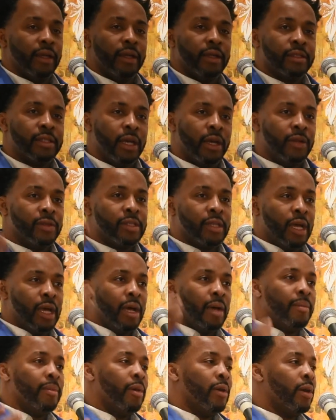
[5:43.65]
So
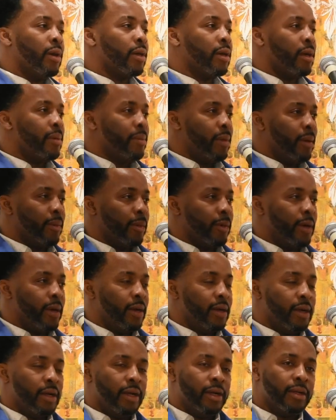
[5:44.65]
some are
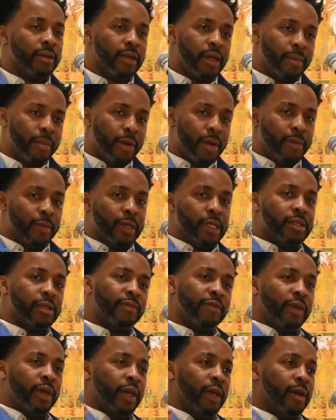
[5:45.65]
commemorance
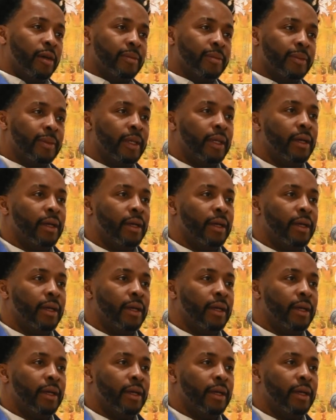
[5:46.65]
of him.